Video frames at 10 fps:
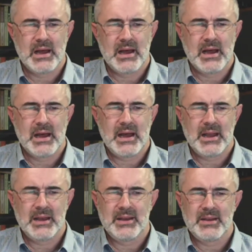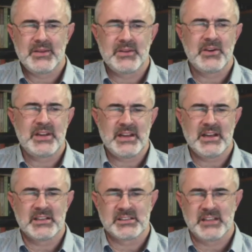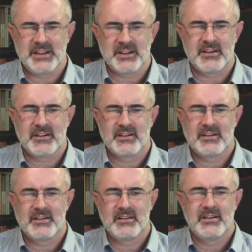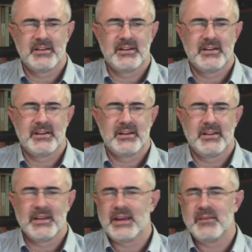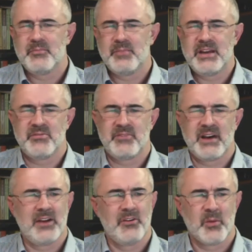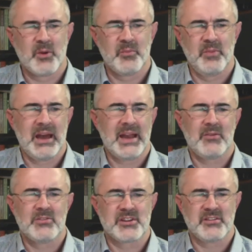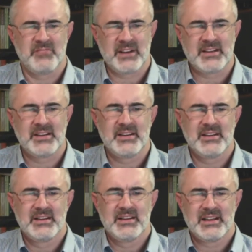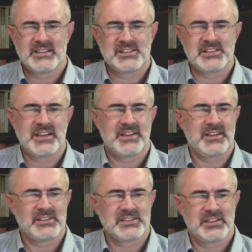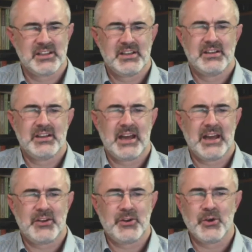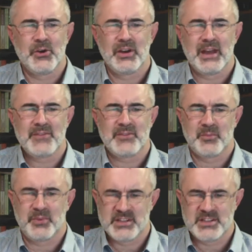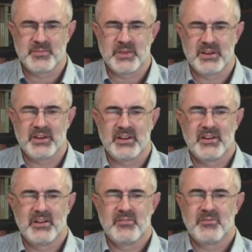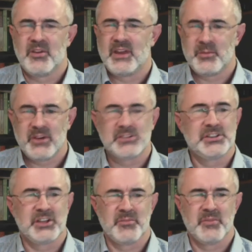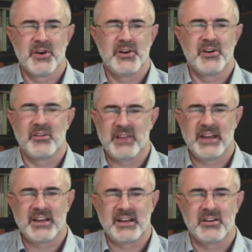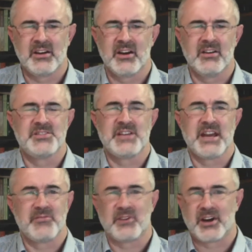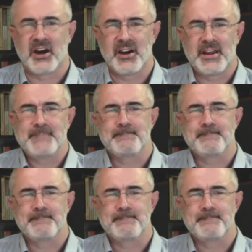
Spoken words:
And 30 years later, the paedophile Robert Black was convicted and sentenced to life imprisonment for the abduction and murder of that little girl, Jennifer Cardy.